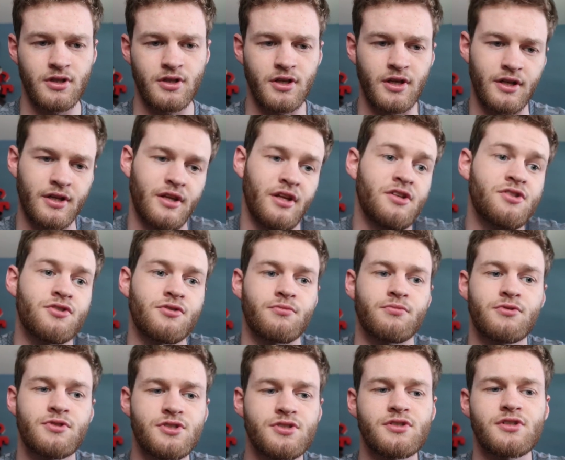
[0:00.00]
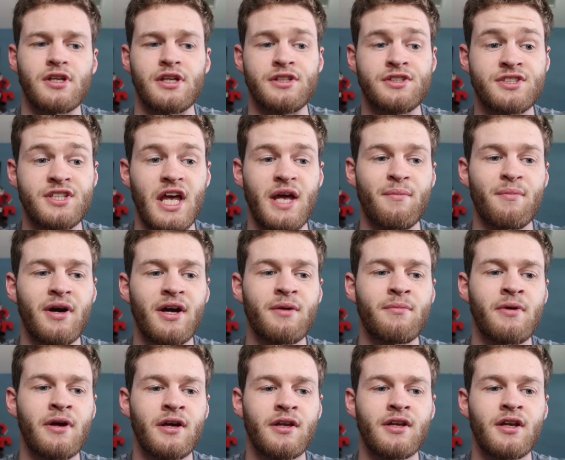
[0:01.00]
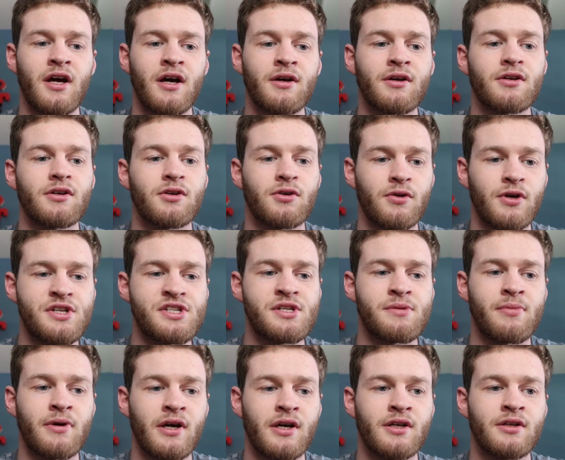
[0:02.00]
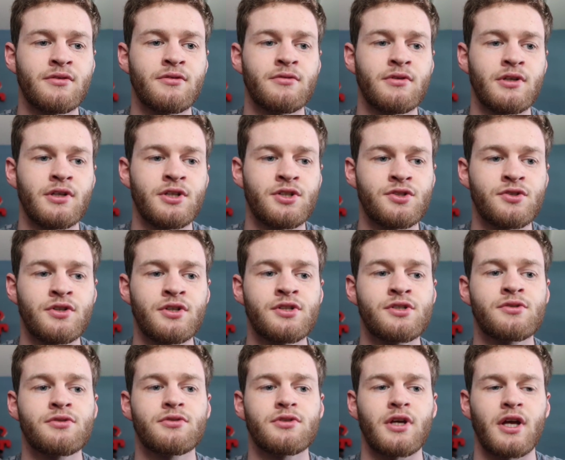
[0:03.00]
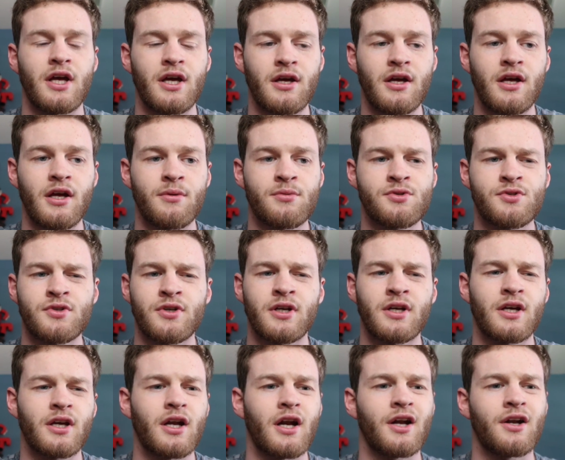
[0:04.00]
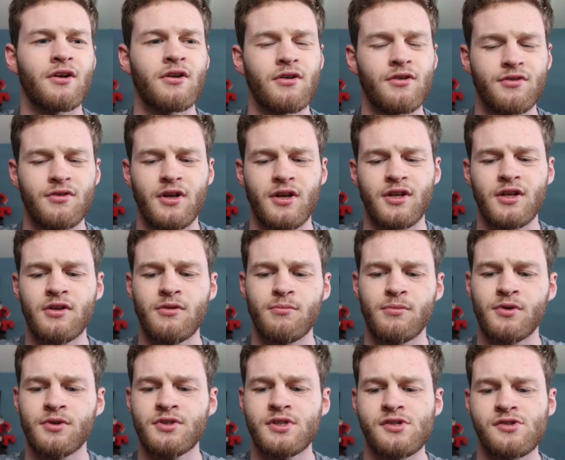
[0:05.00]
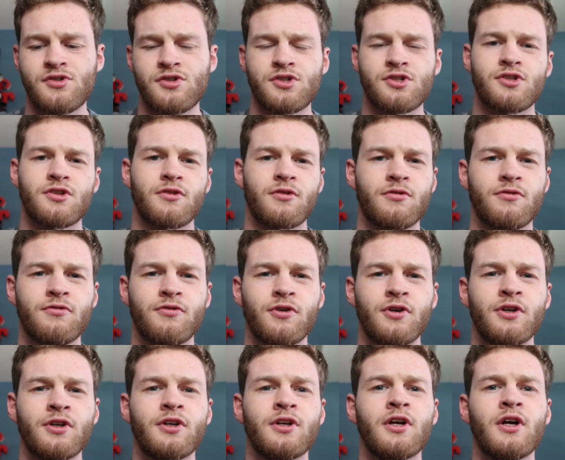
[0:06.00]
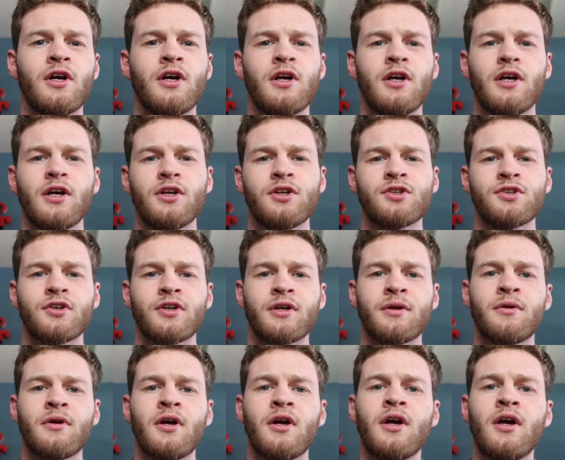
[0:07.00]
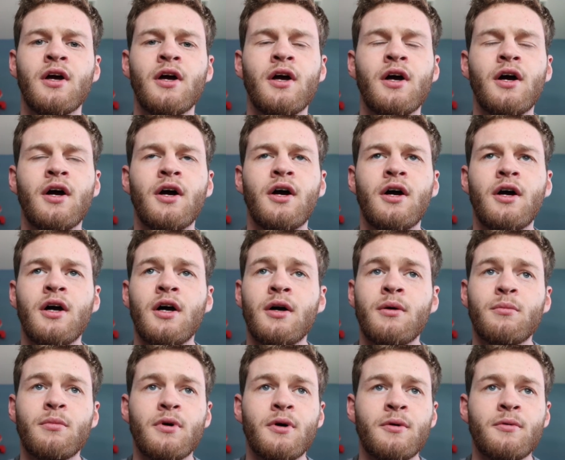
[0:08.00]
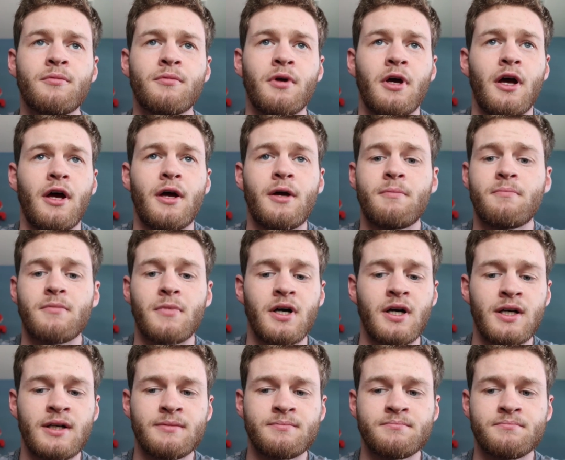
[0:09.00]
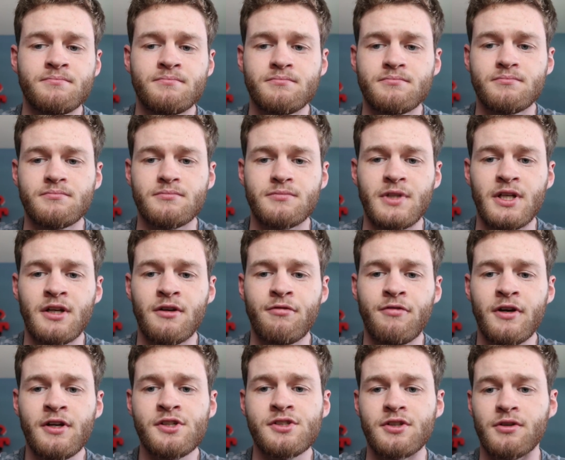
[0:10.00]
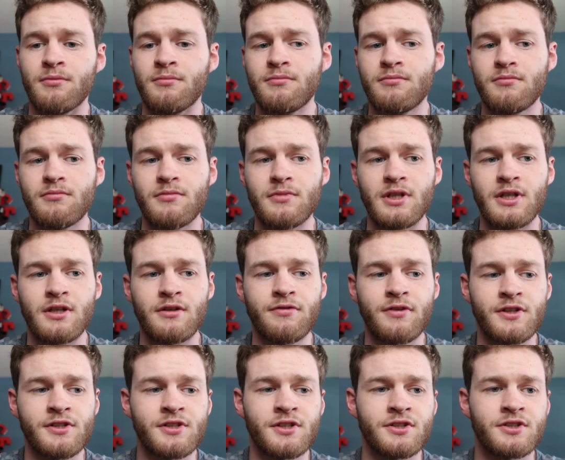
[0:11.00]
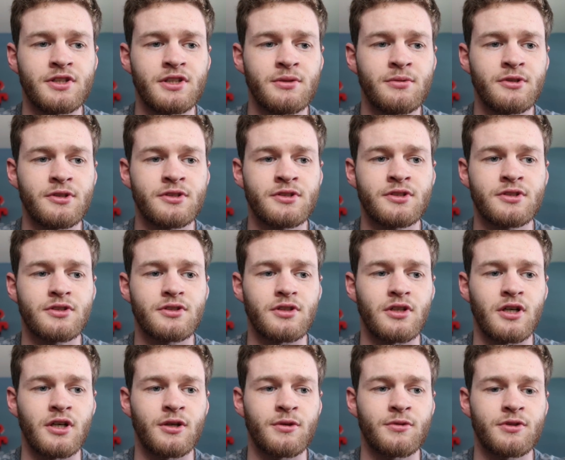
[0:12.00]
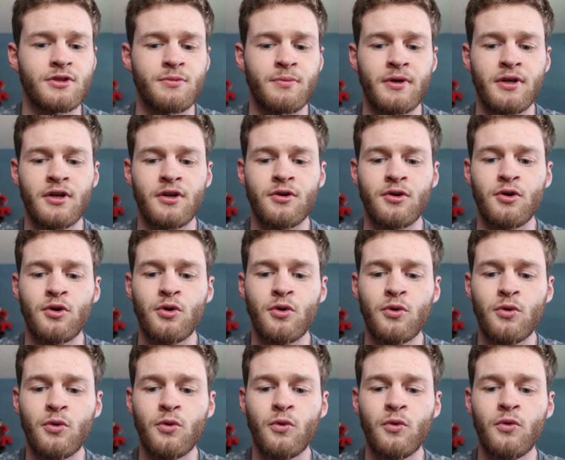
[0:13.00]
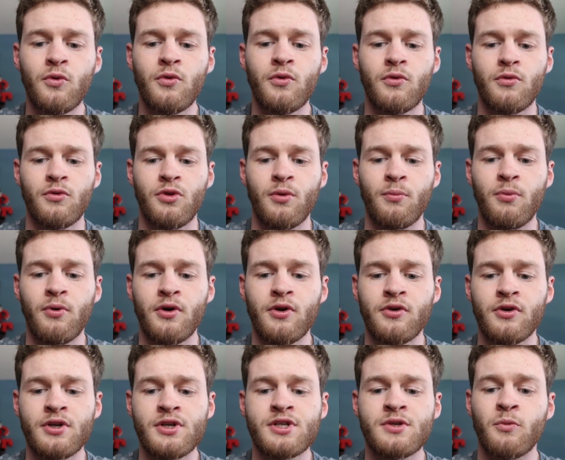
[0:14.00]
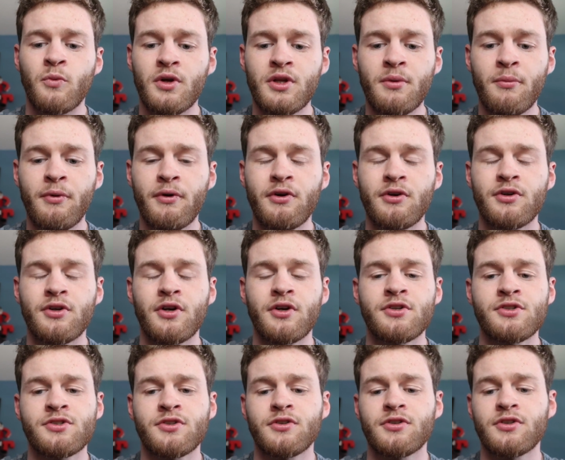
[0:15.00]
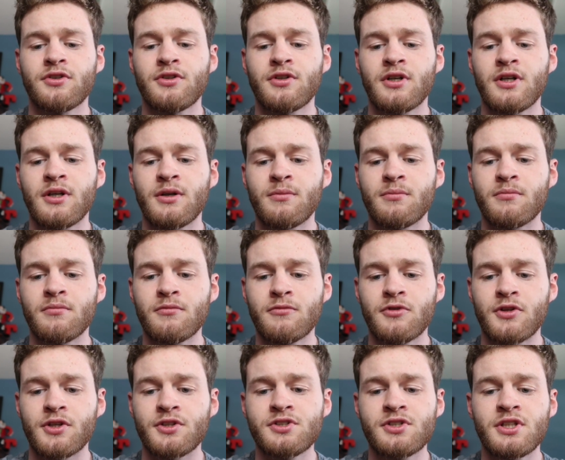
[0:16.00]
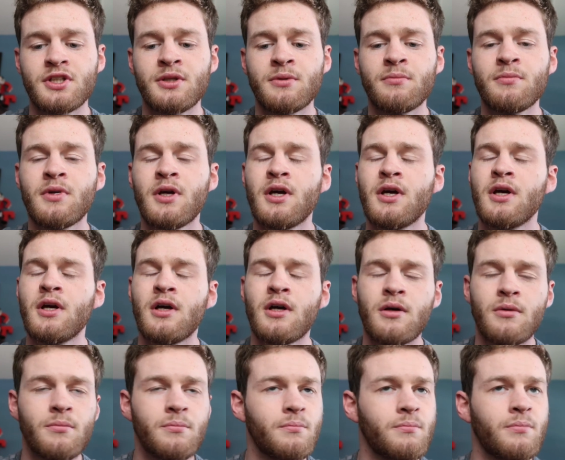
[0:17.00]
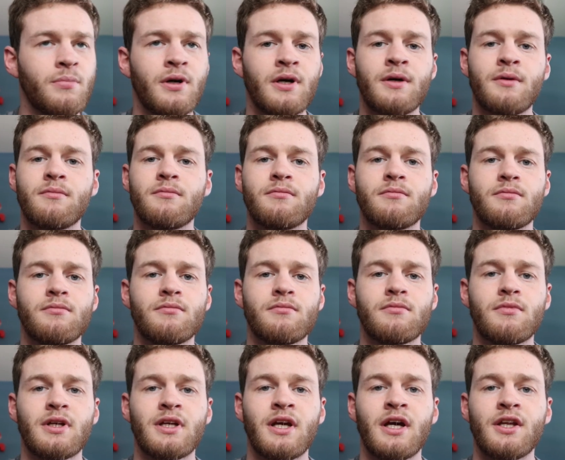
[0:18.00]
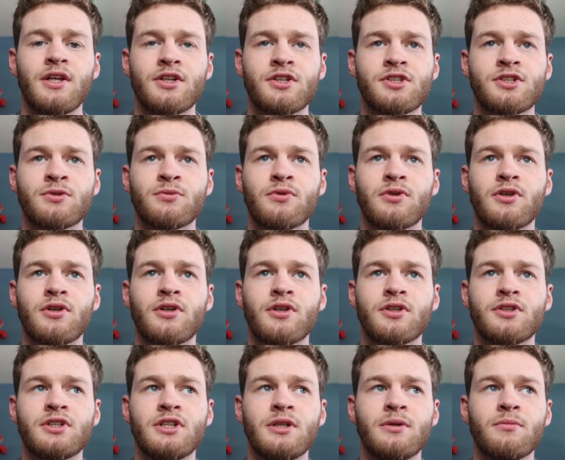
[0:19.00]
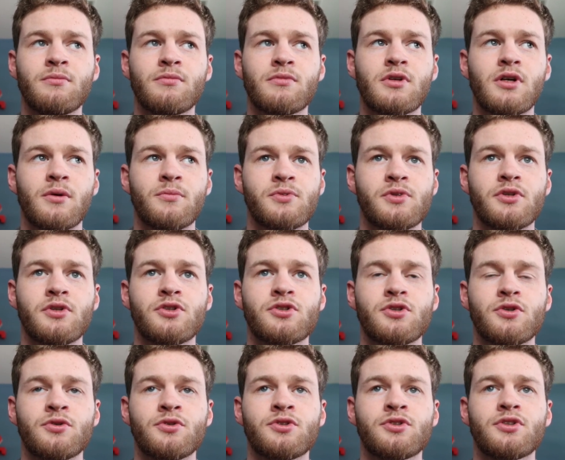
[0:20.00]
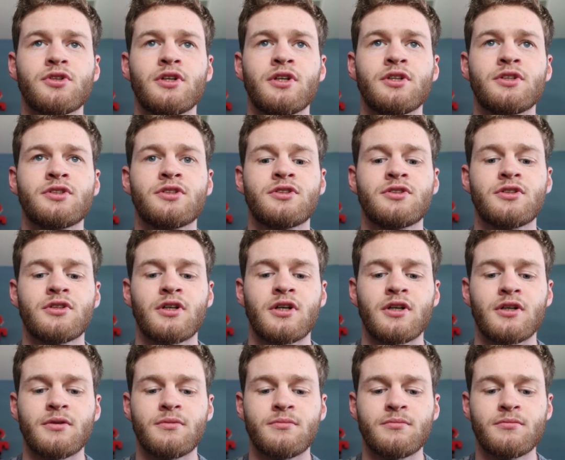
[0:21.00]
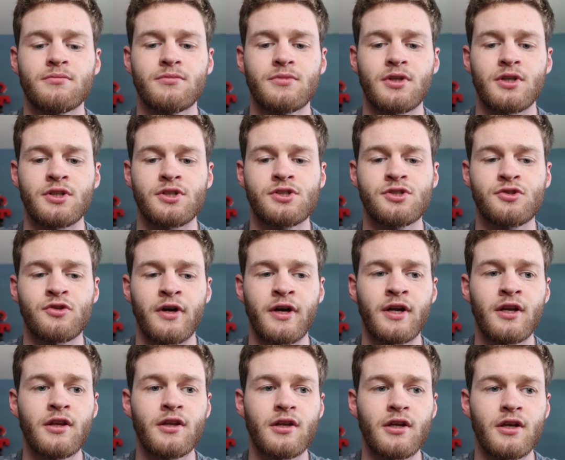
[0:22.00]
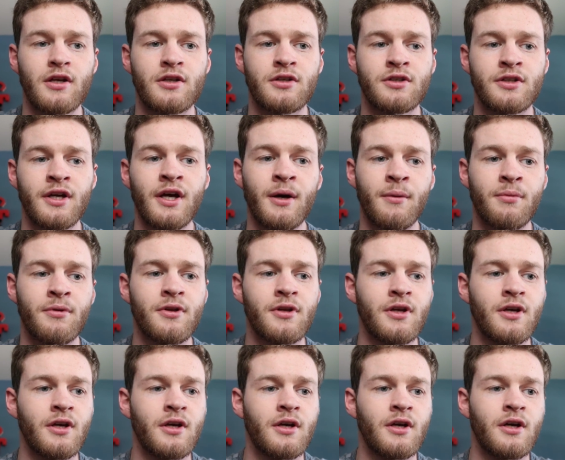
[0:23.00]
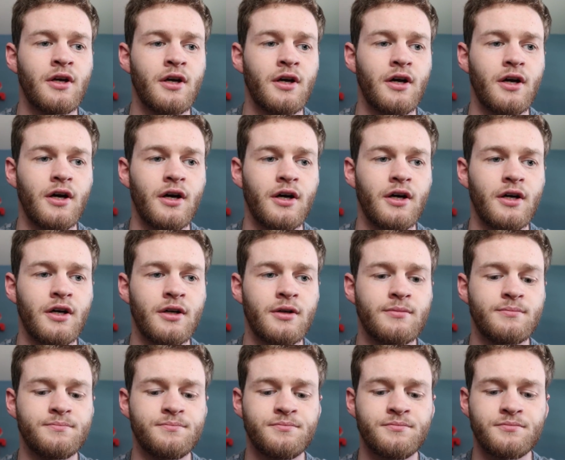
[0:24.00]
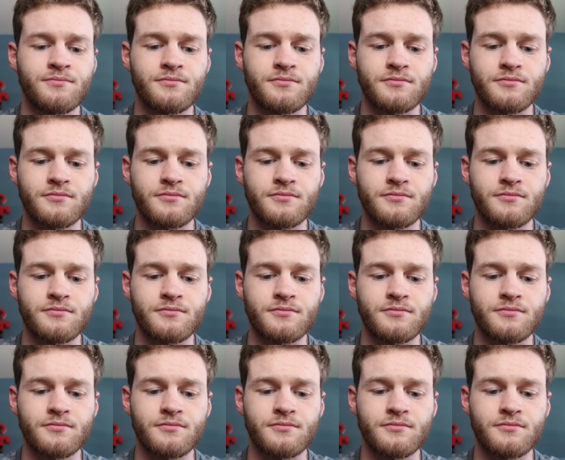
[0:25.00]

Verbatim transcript: like these are semi bad, not crazy bad injuries, ha hamstring, and I I think Milton's just a foot injury. Um, it affects you. It affects the team as uh, depending on who the player is and what the player does during the um for the team, but again, this is where the team comes and shows its um, its strength and depth. Um,